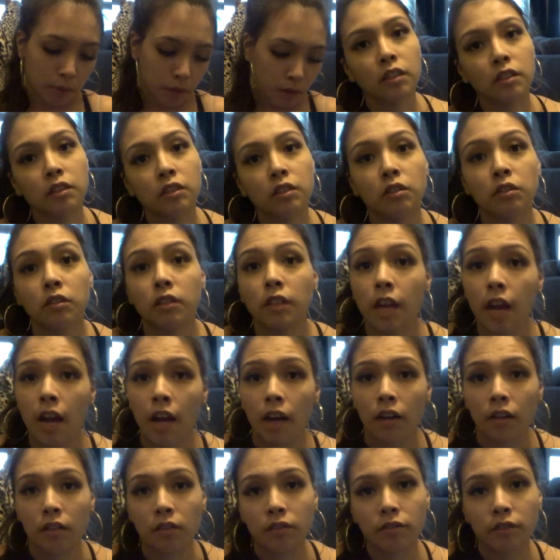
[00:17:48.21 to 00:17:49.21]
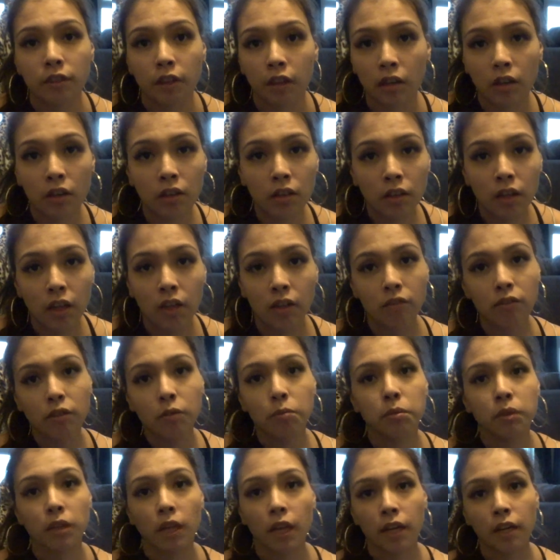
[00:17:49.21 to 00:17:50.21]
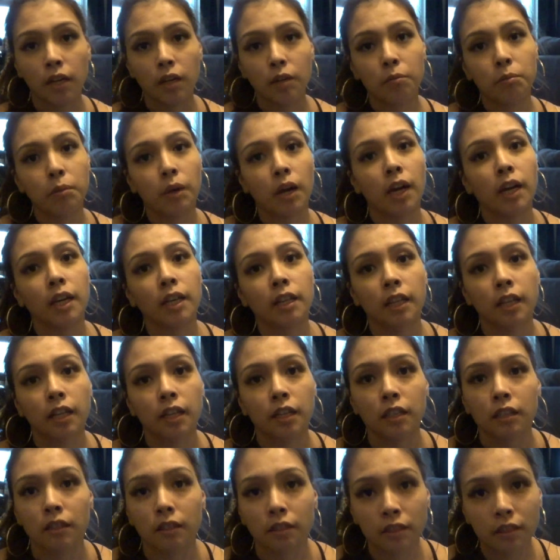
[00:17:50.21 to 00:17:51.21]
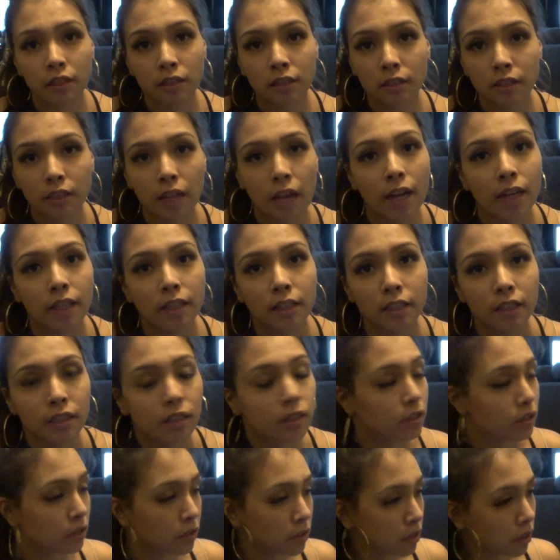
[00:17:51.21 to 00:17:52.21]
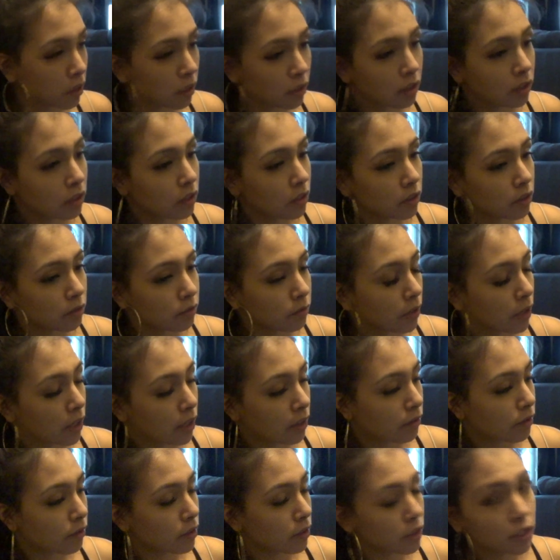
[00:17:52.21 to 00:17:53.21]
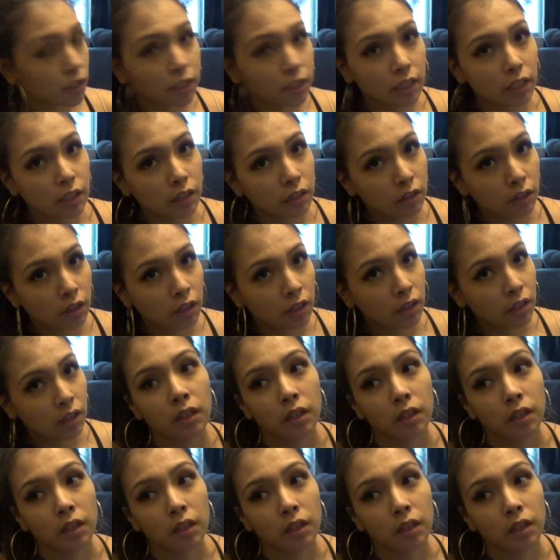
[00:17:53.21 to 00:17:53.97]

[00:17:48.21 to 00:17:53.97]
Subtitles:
So yeah, if y'all ever plan on buying like a satin skirt or whatever, silk,